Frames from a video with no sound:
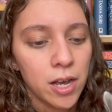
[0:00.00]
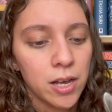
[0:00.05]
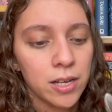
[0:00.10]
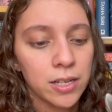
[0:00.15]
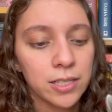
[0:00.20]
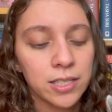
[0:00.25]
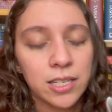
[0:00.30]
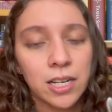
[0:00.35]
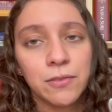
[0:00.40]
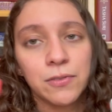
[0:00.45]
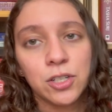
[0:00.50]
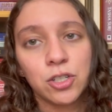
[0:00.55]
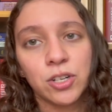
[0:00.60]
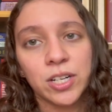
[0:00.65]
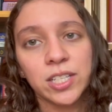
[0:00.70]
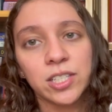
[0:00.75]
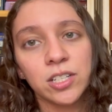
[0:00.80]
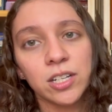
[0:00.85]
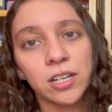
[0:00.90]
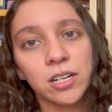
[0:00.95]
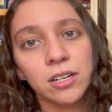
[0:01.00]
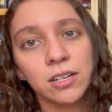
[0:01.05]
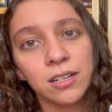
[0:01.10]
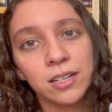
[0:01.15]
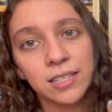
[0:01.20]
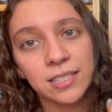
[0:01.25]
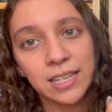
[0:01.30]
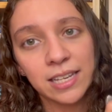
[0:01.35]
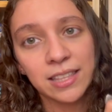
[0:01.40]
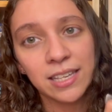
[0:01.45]
Son of a Trickster,
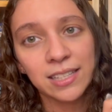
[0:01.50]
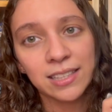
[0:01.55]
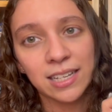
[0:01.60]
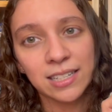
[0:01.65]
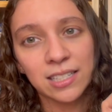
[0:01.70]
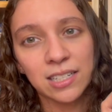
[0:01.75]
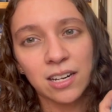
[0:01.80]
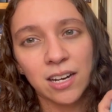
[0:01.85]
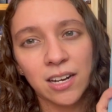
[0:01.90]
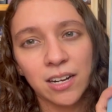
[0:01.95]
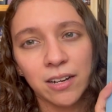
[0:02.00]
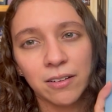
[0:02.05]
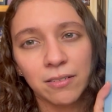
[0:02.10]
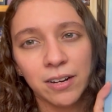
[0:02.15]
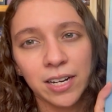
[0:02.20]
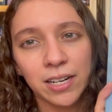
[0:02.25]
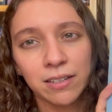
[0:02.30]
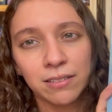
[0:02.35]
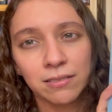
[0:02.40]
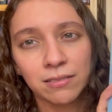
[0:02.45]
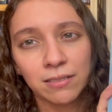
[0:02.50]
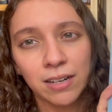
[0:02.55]
because I think that's an otter, right?